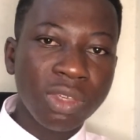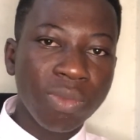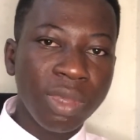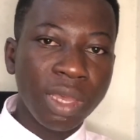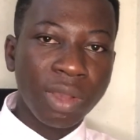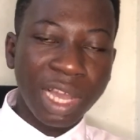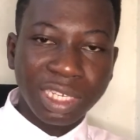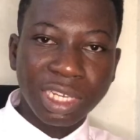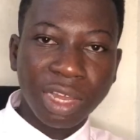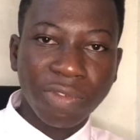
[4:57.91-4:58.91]
you'll be
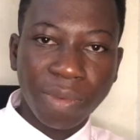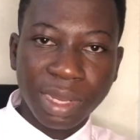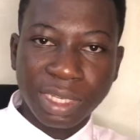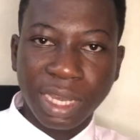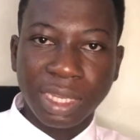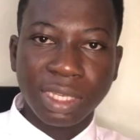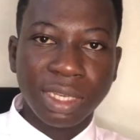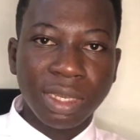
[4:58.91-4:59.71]
cashing out from the site.